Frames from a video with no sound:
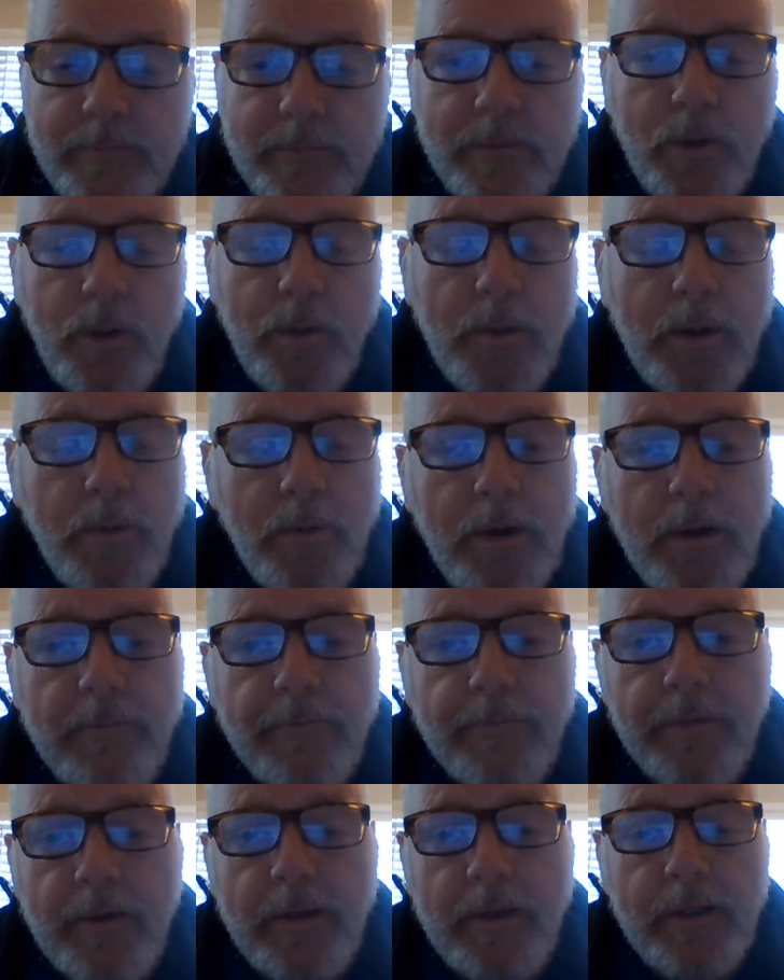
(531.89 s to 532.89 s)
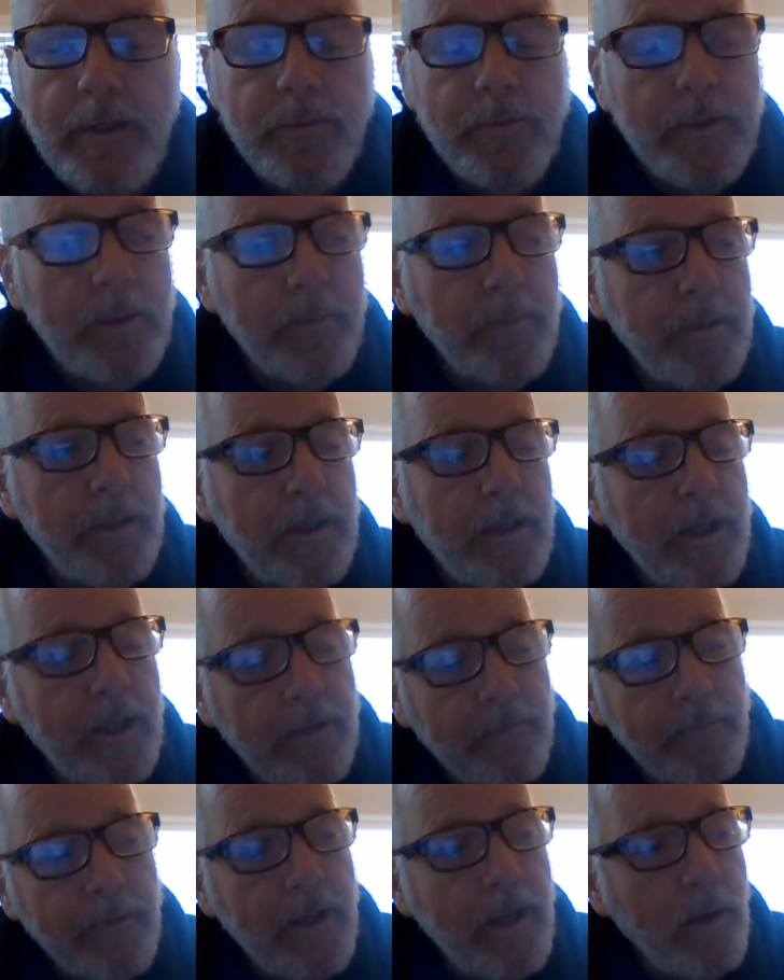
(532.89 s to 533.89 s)
Though my wife finally was like, man, I
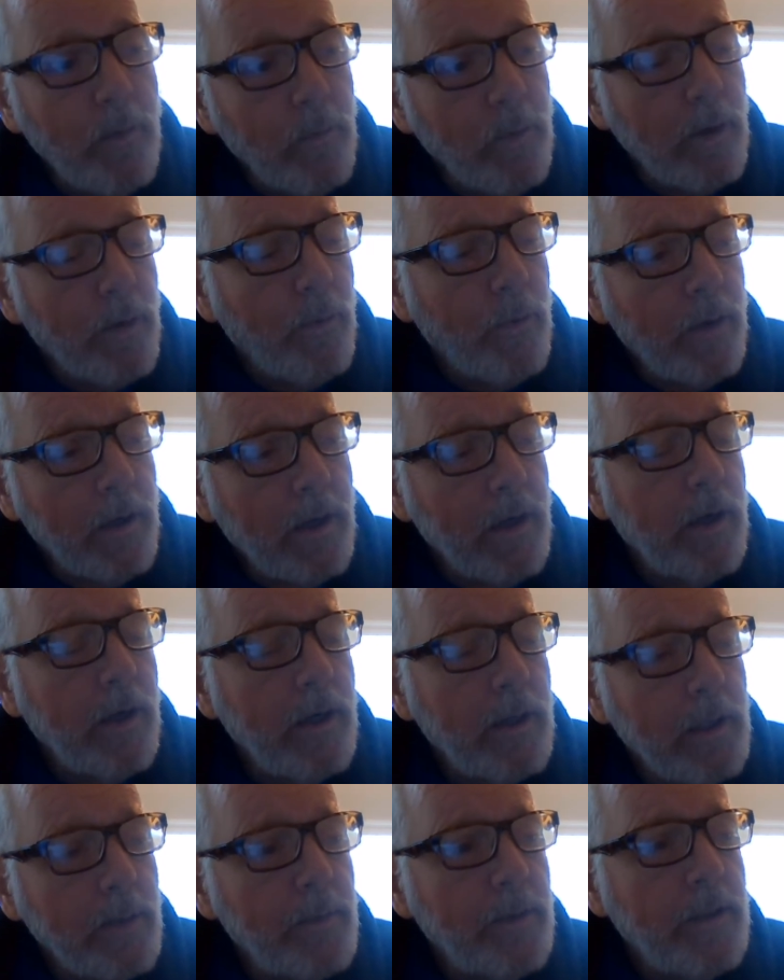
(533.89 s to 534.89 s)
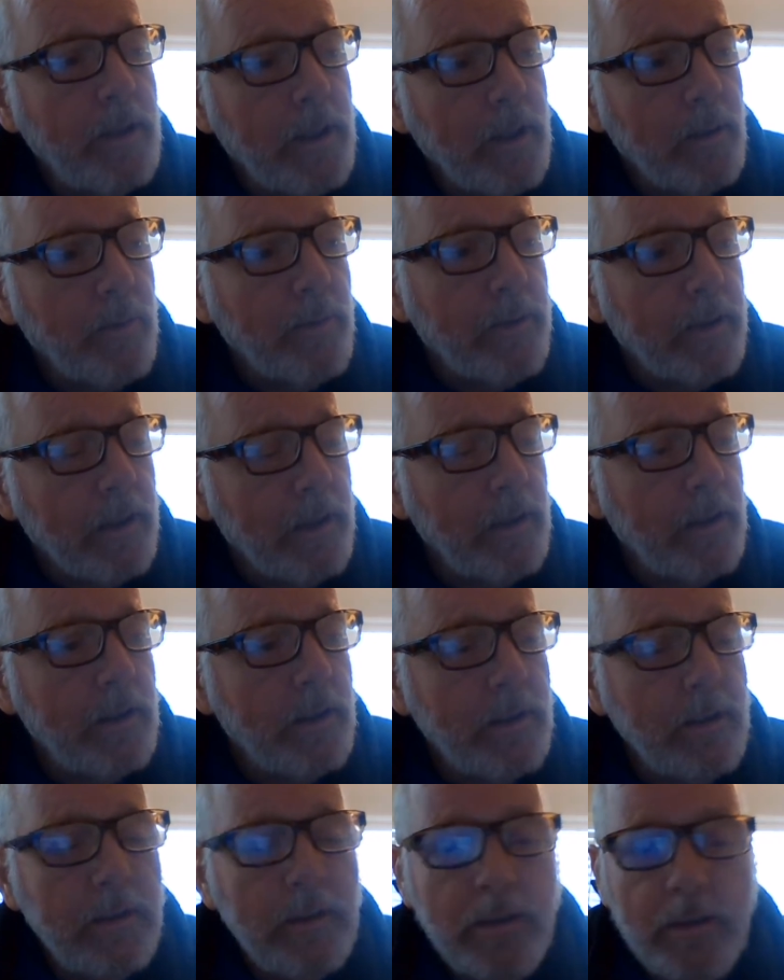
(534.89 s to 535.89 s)
have not won one argument yet with
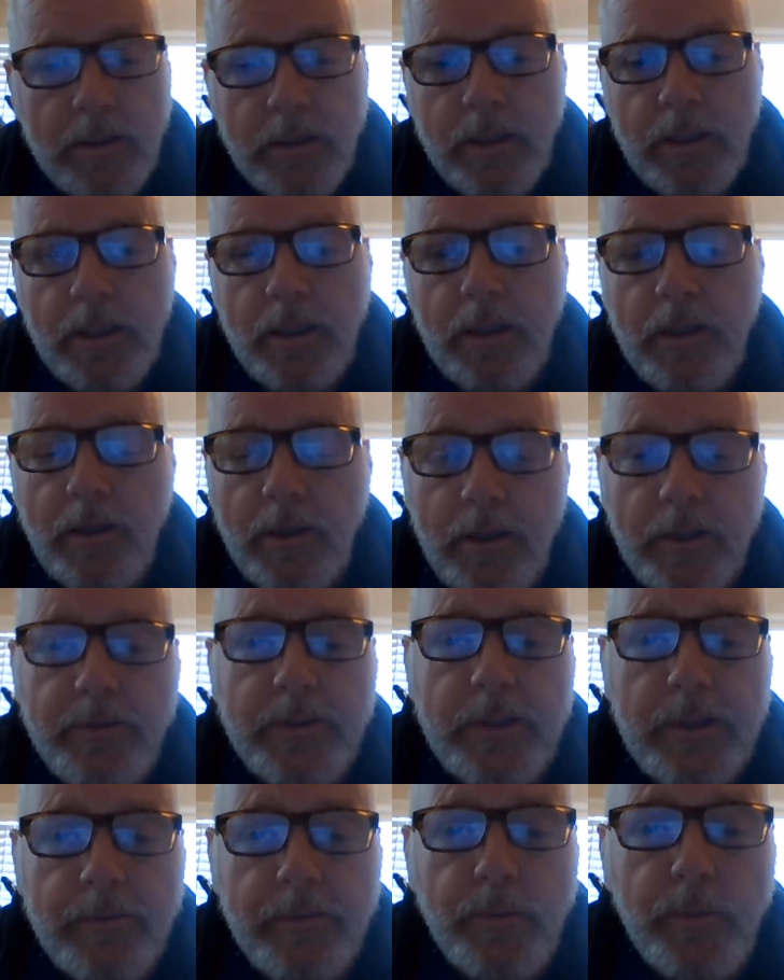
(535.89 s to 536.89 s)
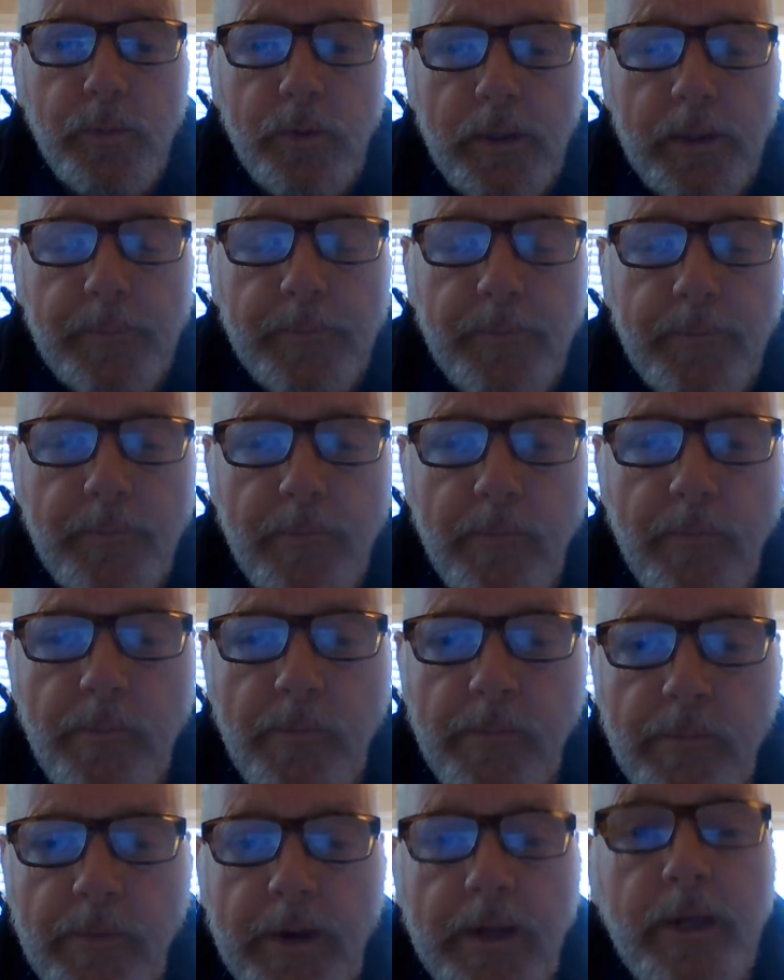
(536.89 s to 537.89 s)
God. Lost everyone.
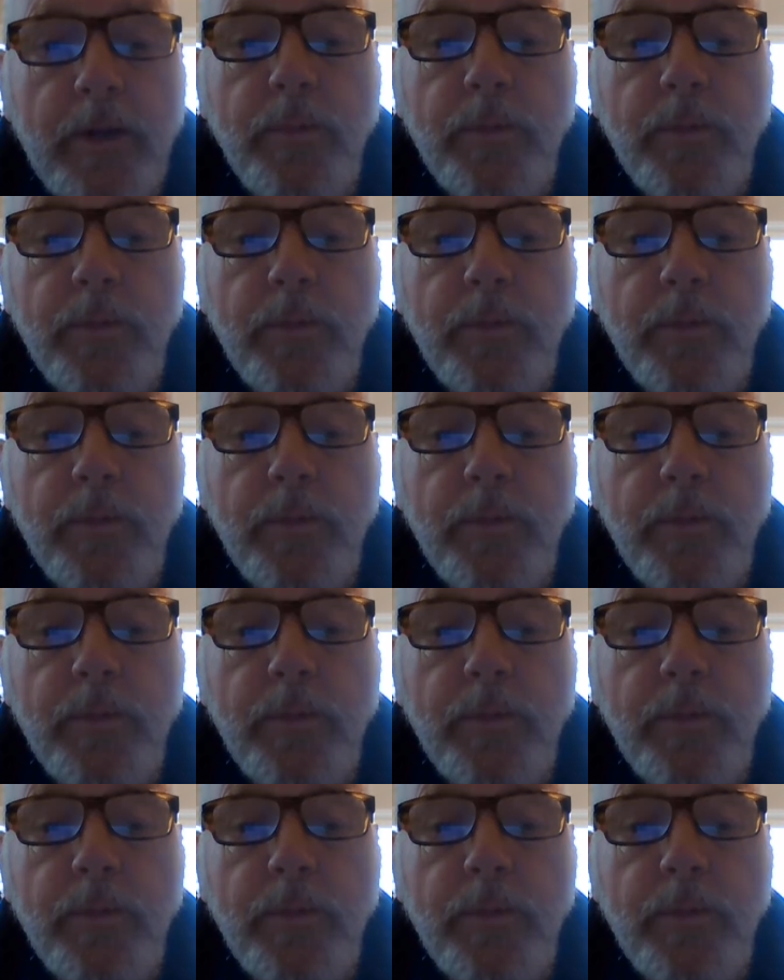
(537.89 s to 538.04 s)
He